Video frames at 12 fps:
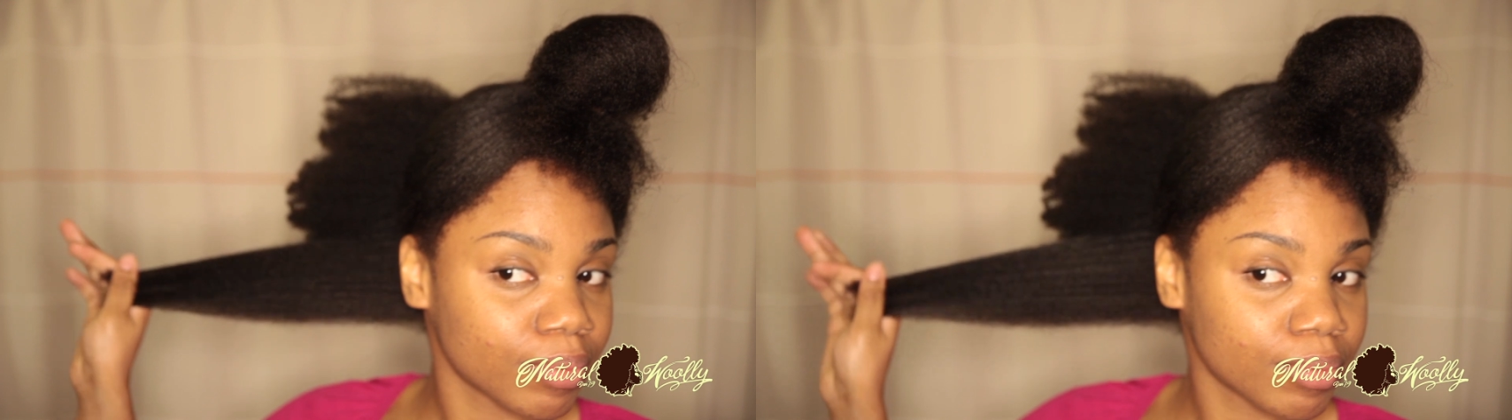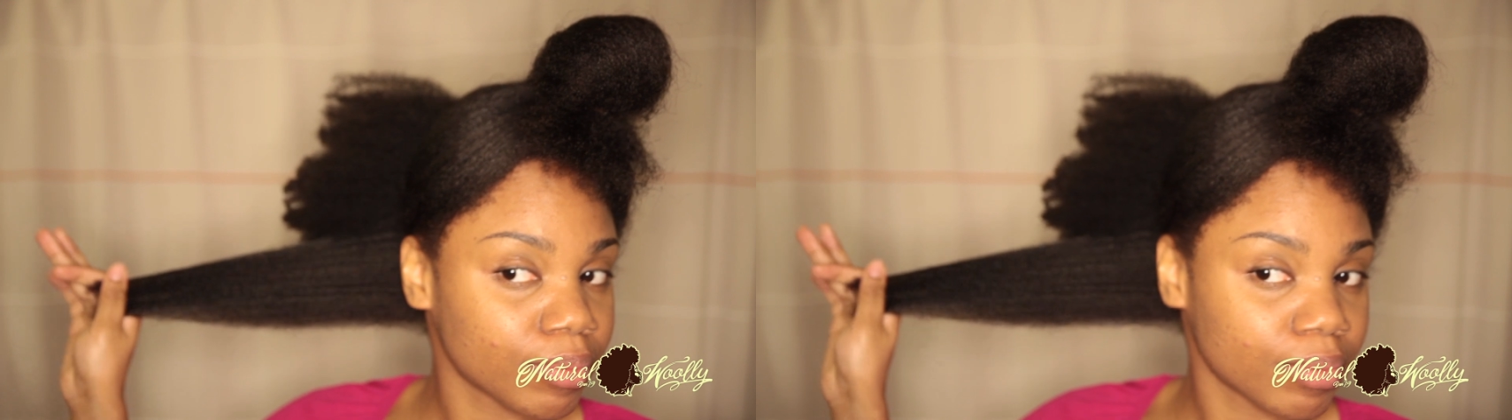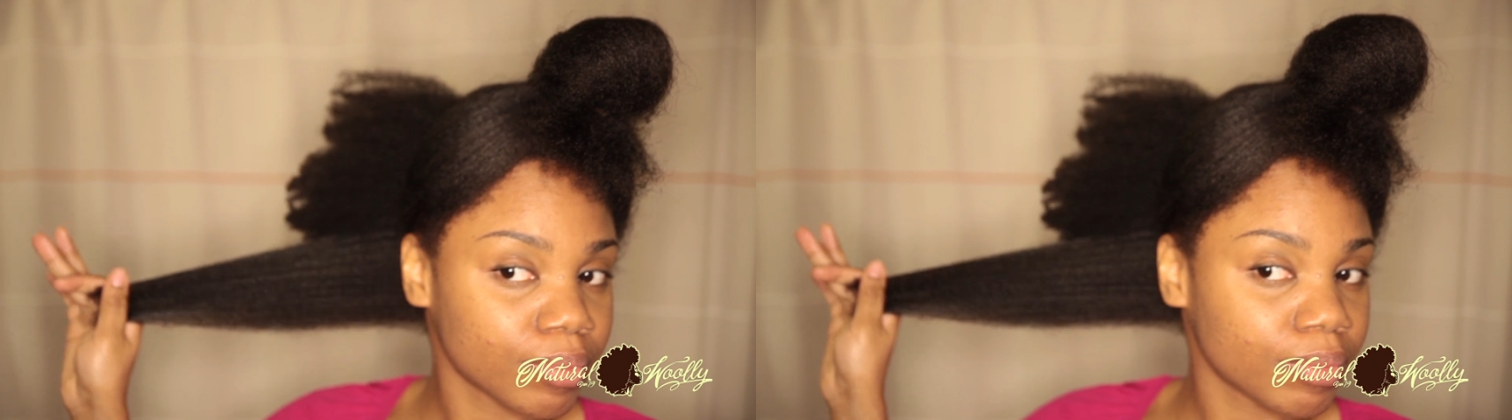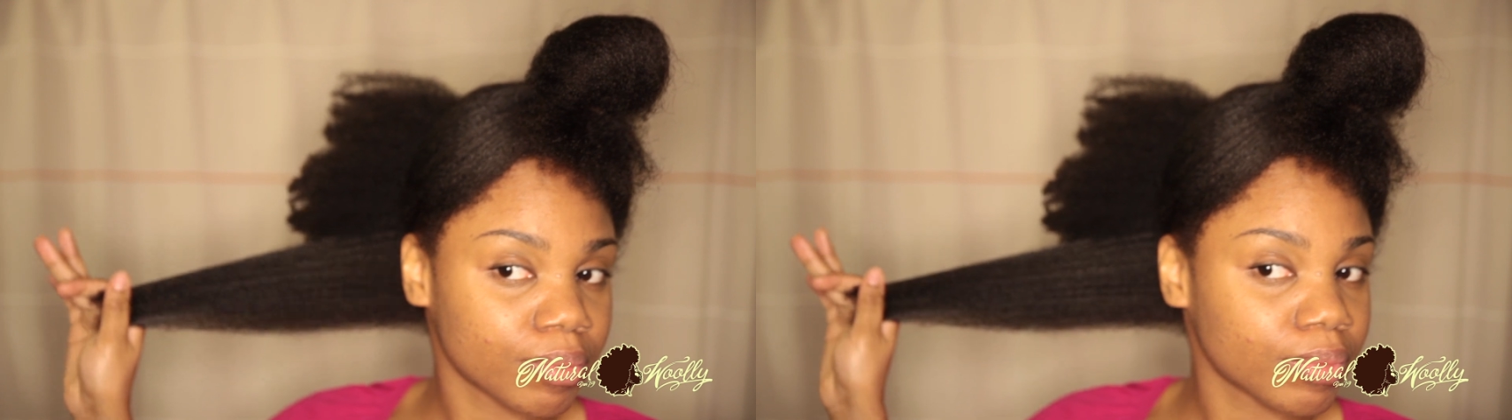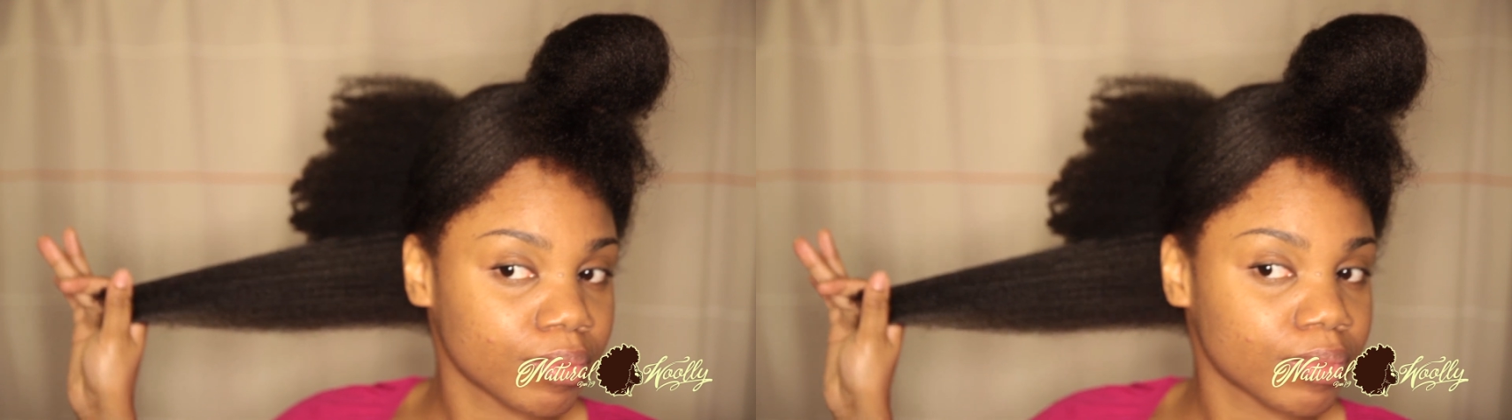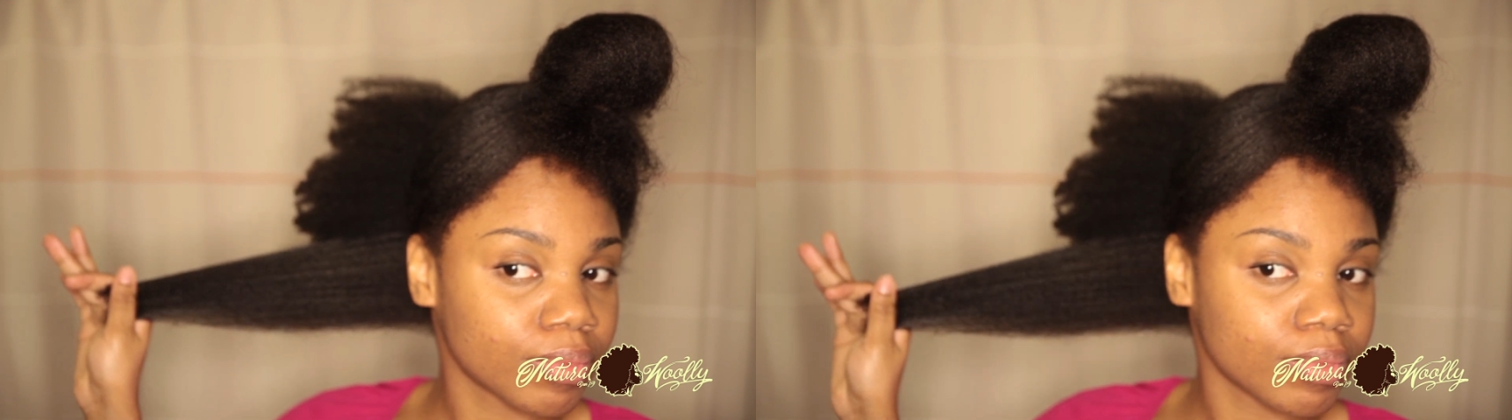hold your
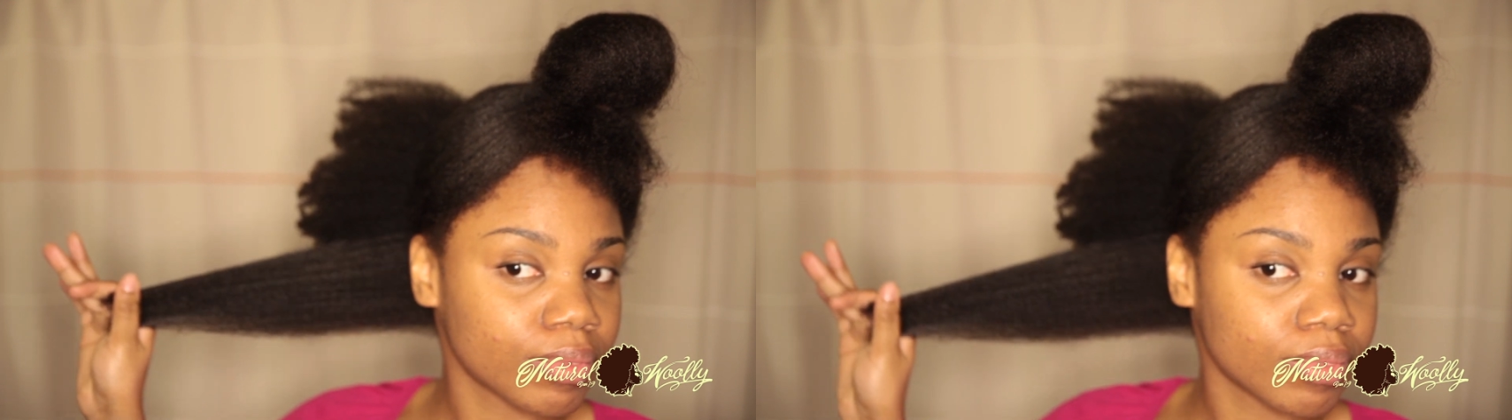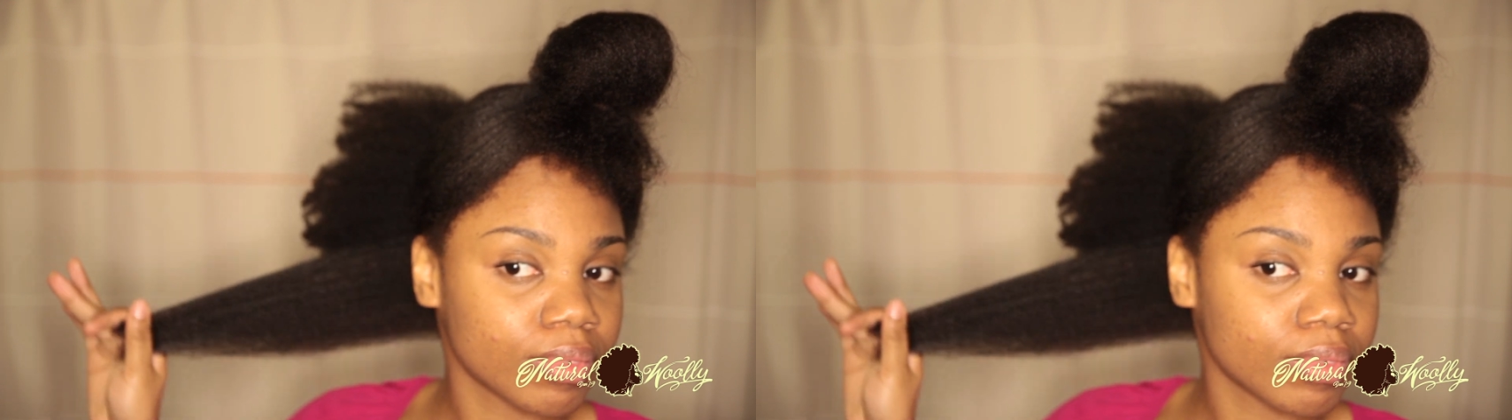section of